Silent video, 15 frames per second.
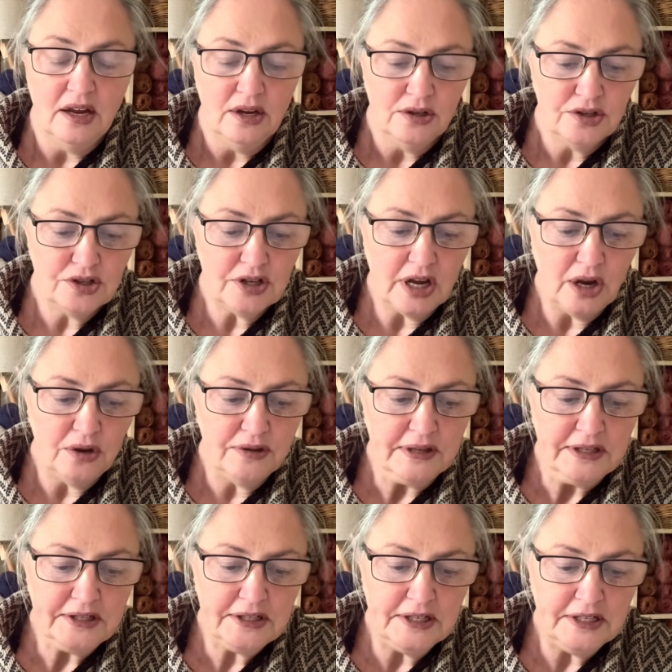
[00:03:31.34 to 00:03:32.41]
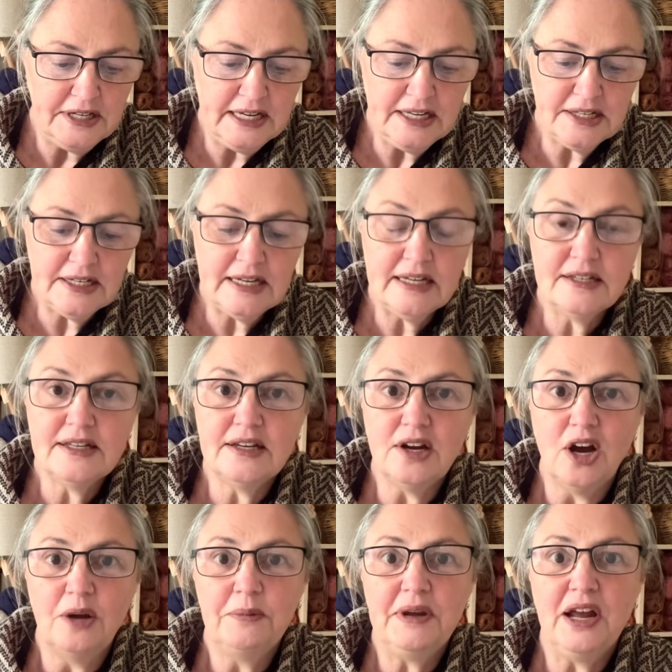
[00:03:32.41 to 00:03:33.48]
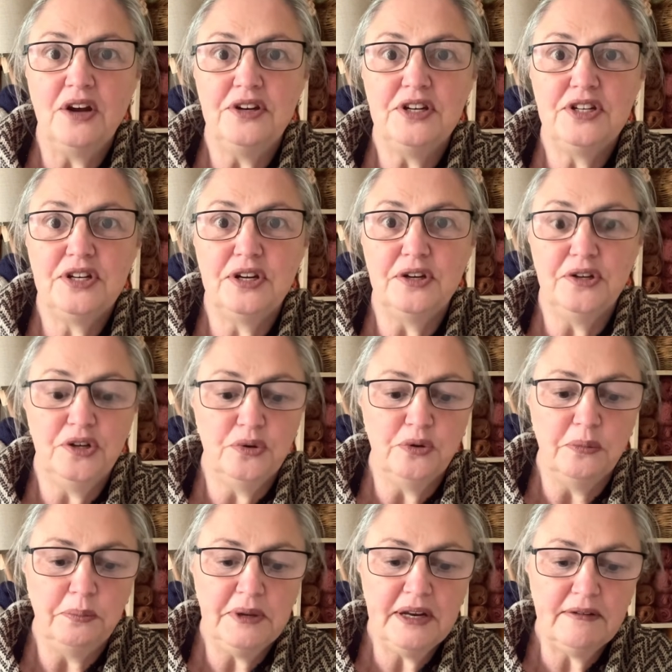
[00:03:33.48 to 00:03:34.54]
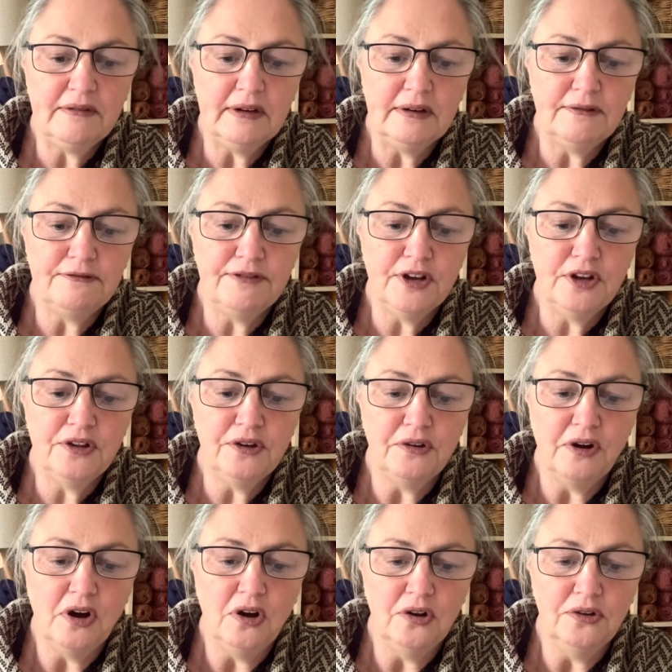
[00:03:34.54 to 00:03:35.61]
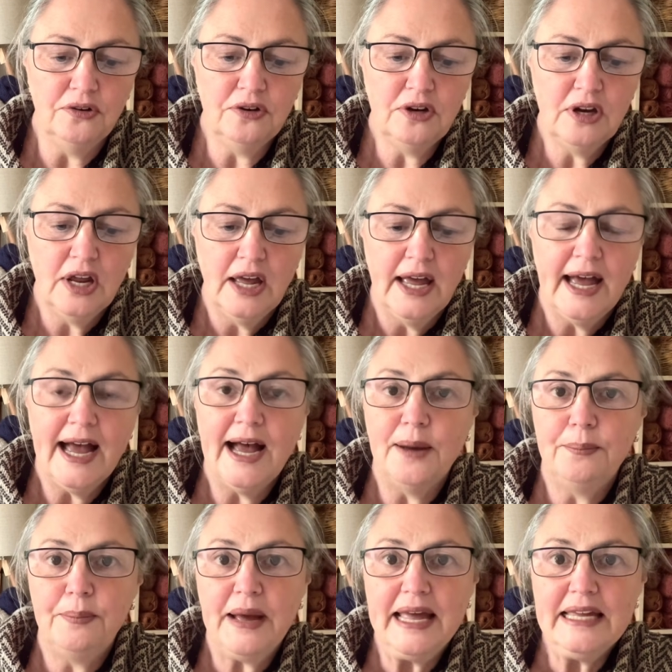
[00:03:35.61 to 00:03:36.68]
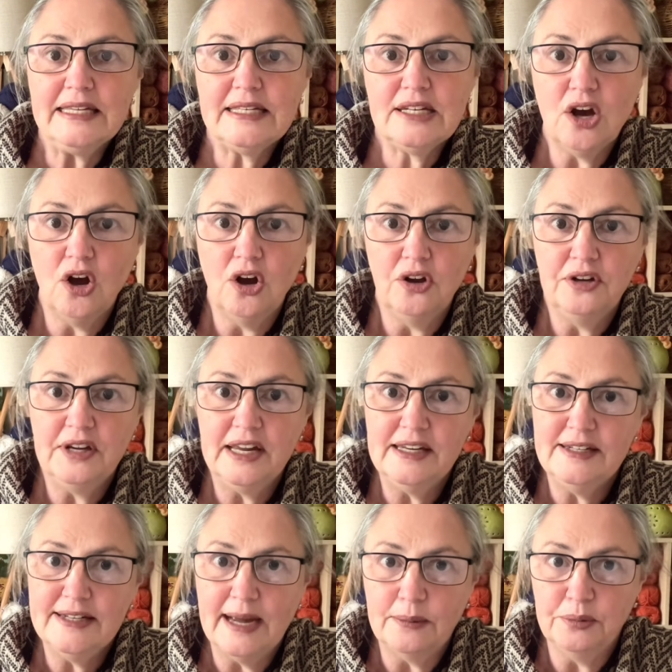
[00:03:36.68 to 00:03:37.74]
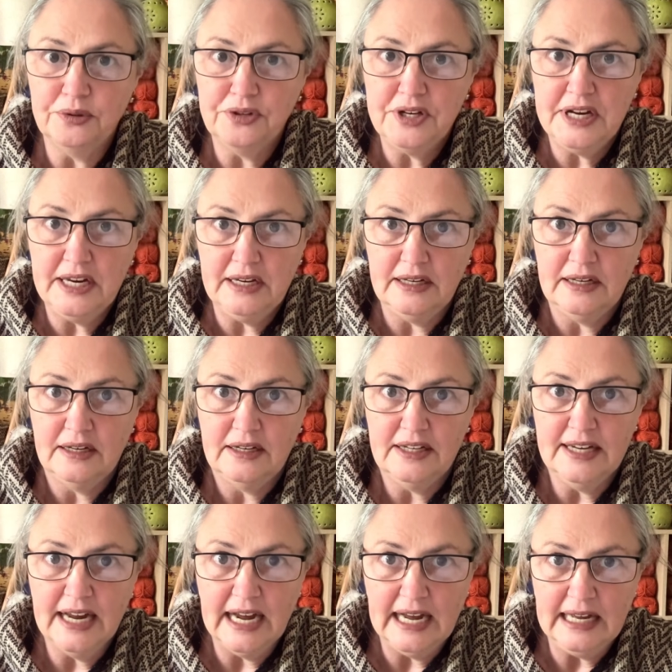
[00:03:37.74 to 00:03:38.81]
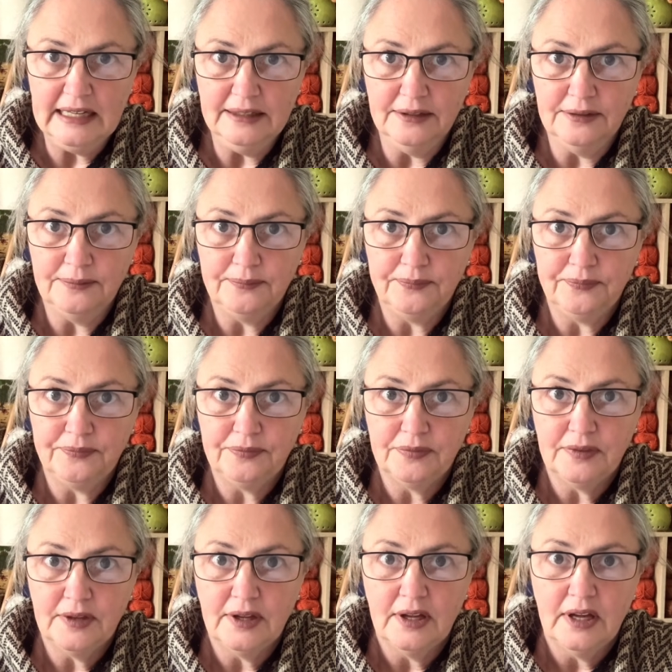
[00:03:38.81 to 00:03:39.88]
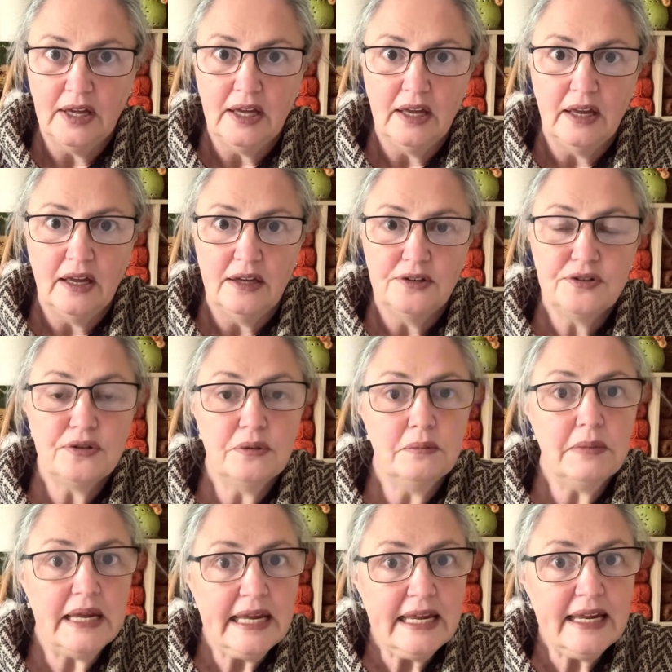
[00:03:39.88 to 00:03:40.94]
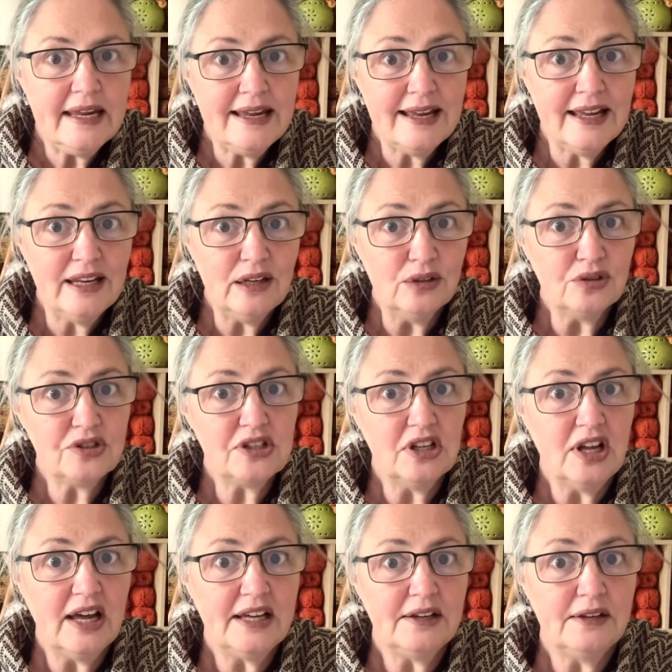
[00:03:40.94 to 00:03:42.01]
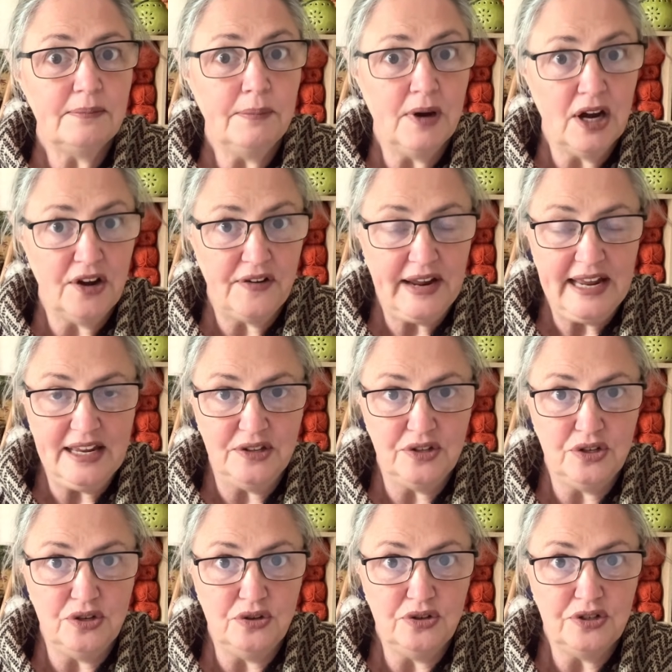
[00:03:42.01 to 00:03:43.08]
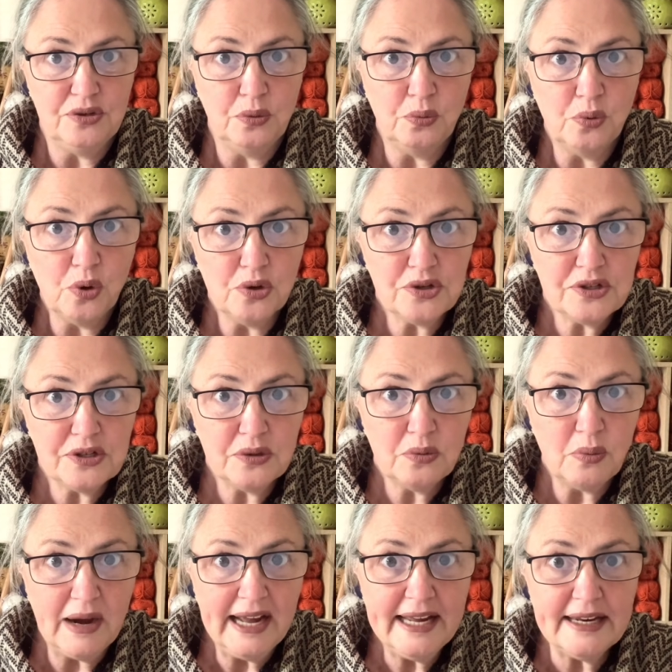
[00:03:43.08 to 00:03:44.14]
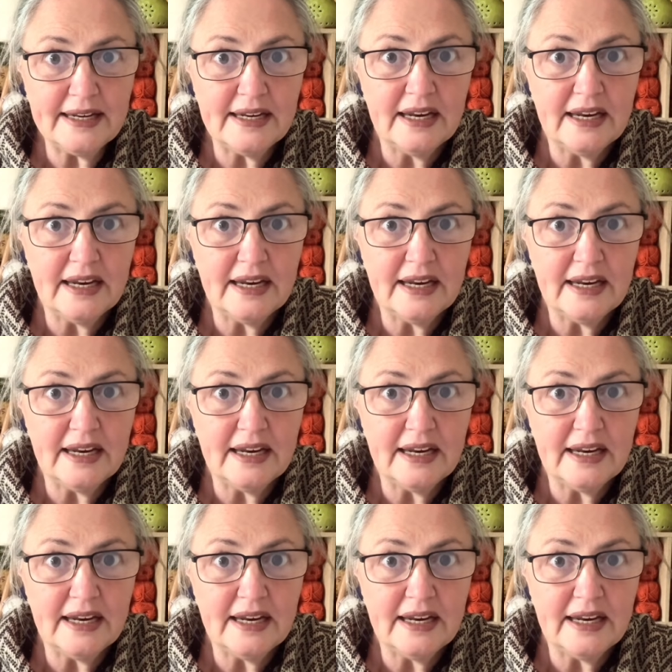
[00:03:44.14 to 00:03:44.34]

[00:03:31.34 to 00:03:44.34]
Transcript: So the statistics that I'm going to tell you a bit further on are based on a double knit yarn. To me, it looks like Myra has used a worsted weight.